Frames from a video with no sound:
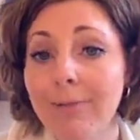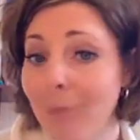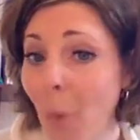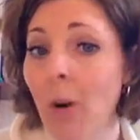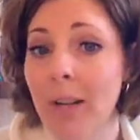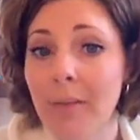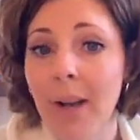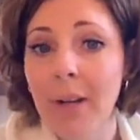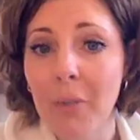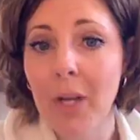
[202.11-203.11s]
for
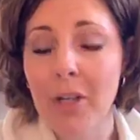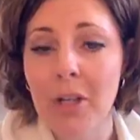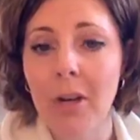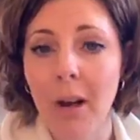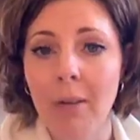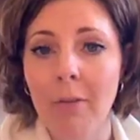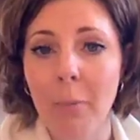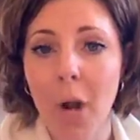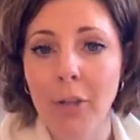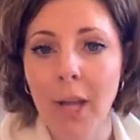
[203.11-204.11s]
evaluation of
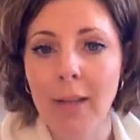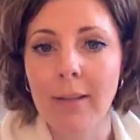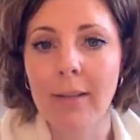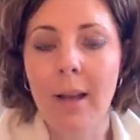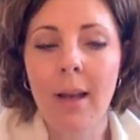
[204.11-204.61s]
projects.